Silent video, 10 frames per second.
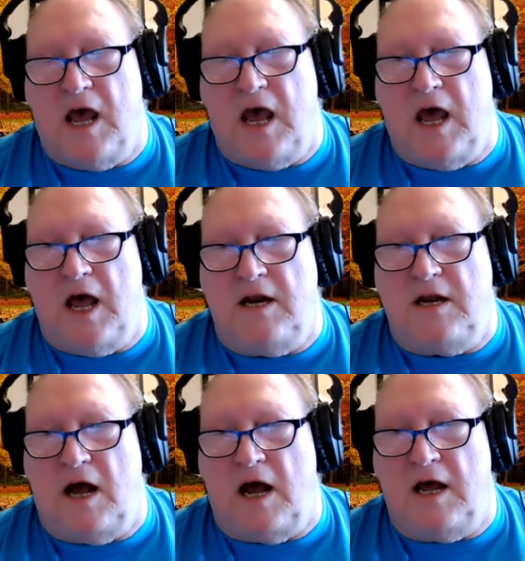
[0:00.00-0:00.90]
And
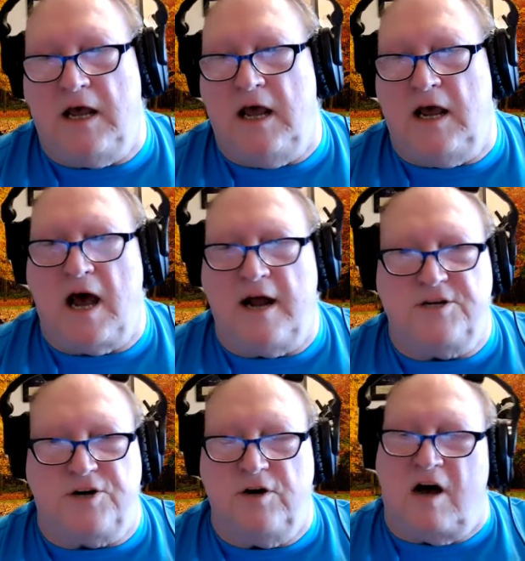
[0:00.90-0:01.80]
he kind of
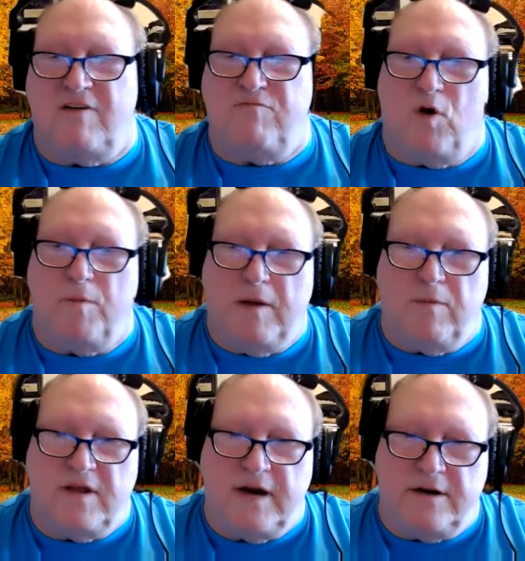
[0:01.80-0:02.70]
turned off more
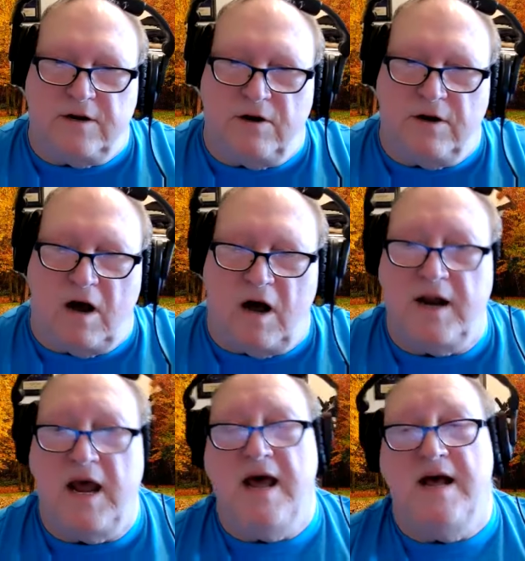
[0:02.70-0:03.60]
people than he turned
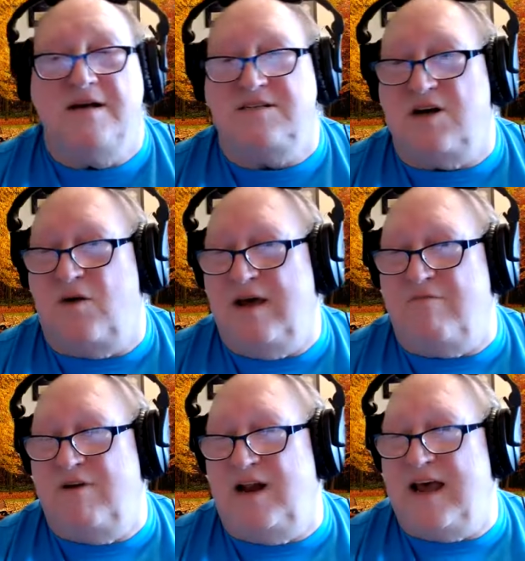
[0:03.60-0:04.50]
on. So it
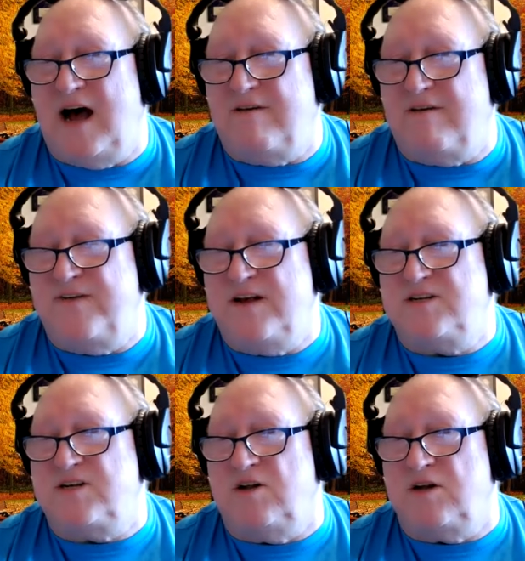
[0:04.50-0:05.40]
really kind of
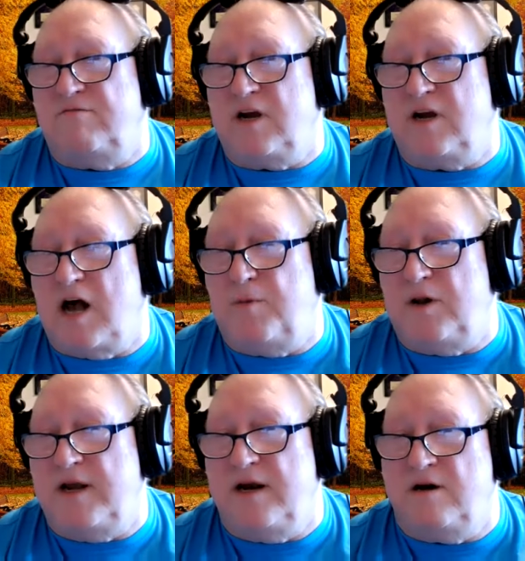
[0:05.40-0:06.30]
fizzled over a couple
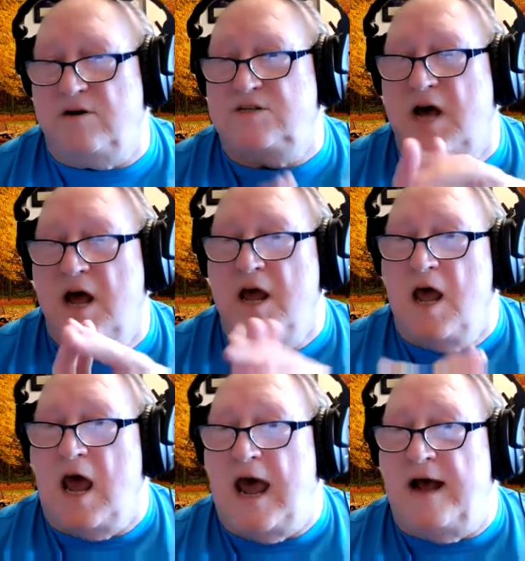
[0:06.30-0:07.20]
of years.
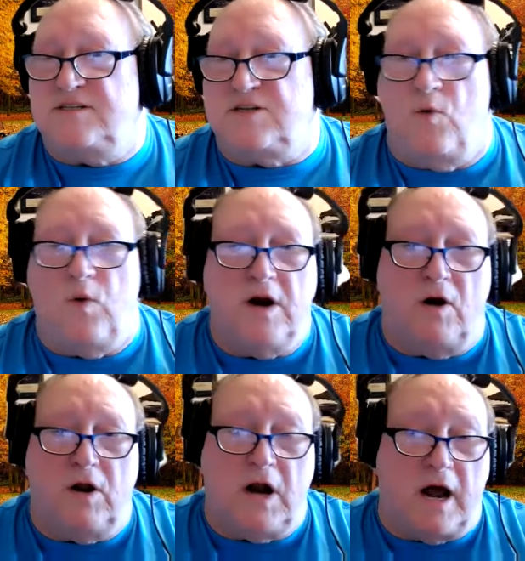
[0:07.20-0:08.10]
And so we're
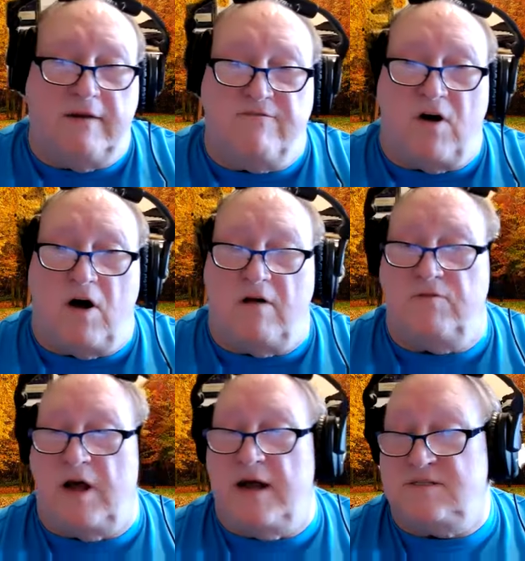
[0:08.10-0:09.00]
not
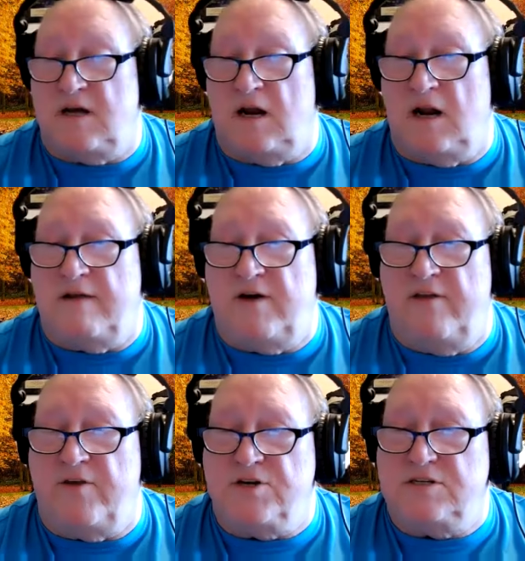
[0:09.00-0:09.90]
involved as a lot of
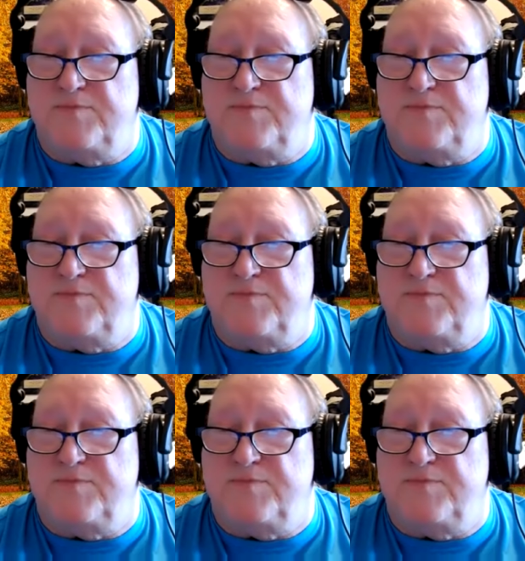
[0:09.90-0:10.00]
others.